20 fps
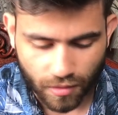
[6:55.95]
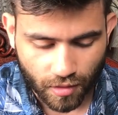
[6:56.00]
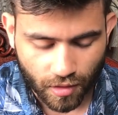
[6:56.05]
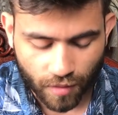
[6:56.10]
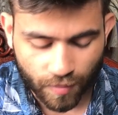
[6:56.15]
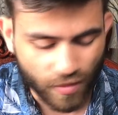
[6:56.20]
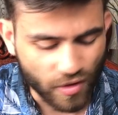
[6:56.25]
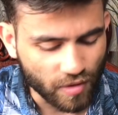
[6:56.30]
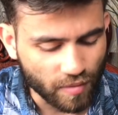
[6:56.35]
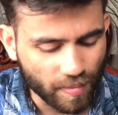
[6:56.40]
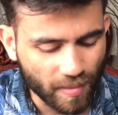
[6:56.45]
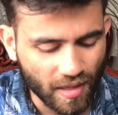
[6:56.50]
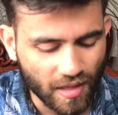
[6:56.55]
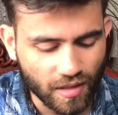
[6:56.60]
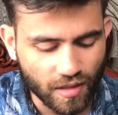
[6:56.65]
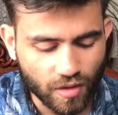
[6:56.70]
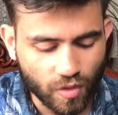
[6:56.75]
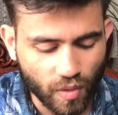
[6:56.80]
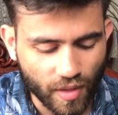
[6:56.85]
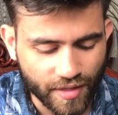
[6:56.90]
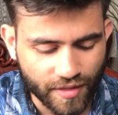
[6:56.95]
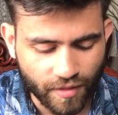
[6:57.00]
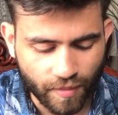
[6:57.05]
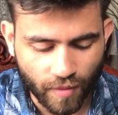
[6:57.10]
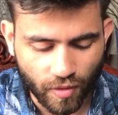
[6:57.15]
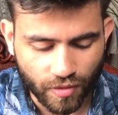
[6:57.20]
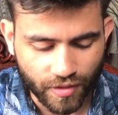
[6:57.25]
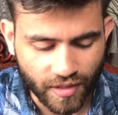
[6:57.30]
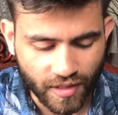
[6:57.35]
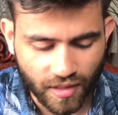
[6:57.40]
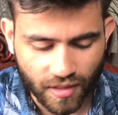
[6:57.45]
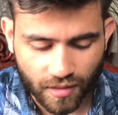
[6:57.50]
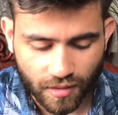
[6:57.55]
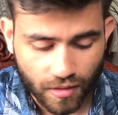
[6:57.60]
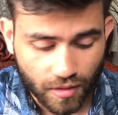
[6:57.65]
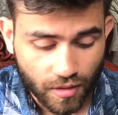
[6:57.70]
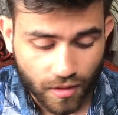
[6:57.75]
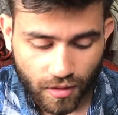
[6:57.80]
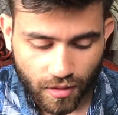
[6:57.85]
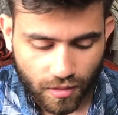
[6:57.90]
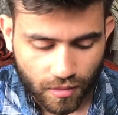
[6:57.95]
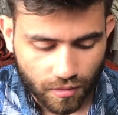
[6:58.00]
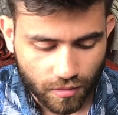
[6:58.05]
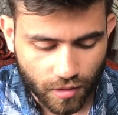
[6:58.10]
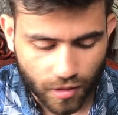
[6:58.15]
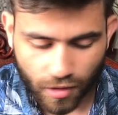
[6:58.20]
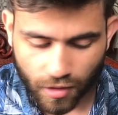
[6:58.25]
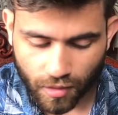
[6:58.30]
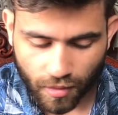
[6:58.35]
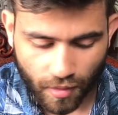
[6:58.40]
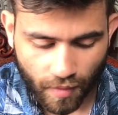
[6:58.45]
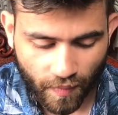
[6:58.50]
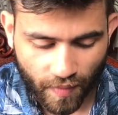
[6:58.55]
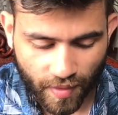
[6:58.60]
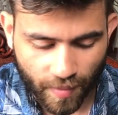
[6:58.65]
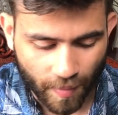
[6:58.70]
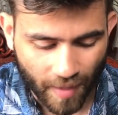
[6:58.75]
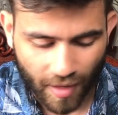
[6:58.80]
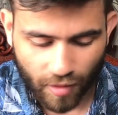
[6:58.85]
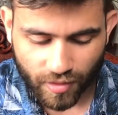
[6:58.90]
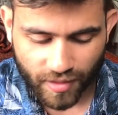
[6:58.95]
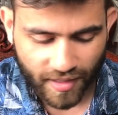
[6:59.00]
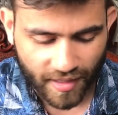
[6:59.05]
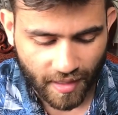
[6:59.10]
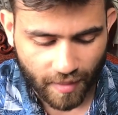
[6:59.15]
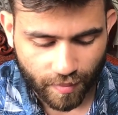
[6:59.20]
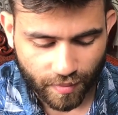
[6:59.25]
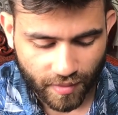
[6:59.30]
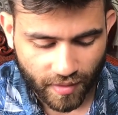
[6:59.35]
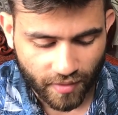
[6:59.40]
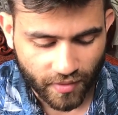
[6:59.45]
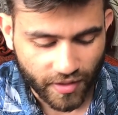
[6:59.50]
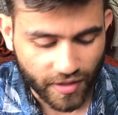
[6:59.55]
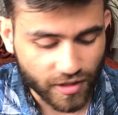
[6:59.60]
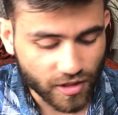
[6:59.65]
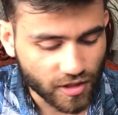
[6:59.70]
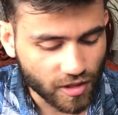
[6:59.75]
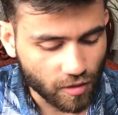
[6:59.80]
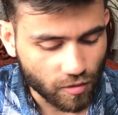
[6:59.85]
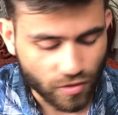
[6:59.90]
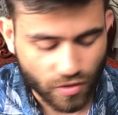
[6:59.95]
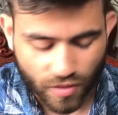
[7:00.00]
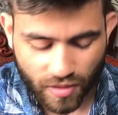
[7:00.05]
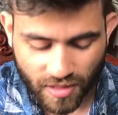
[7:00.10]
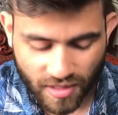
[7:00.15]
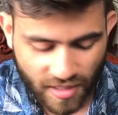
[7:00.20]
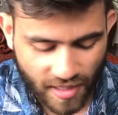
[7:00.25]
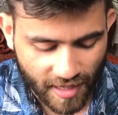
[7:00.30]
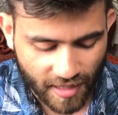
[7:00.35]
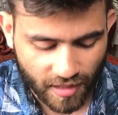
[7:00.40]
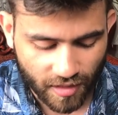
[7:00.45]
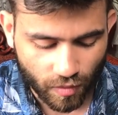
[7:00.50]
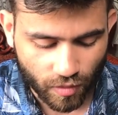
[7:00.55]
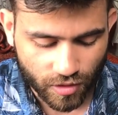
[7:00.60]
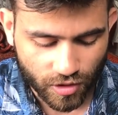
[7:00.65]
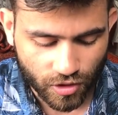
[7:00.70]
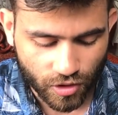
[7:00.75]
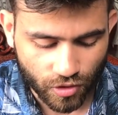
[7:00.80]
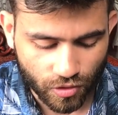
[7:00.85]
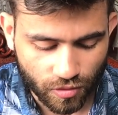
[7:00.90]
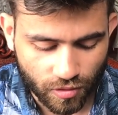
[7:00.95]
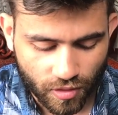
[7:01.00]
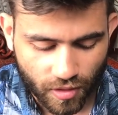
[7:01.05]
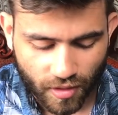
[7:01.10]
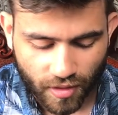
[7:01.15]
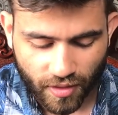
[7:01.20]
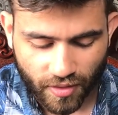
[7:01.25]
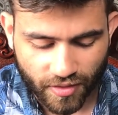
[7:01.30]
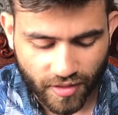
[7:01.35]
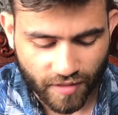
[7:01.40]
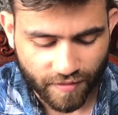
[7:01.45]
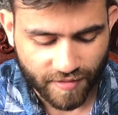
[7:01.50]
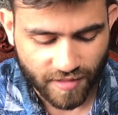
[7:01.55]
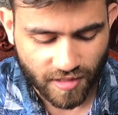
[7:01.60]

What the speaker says: community-acquired pneumonia, and then a mild cap, and then it just tells you exactly what to do, and then if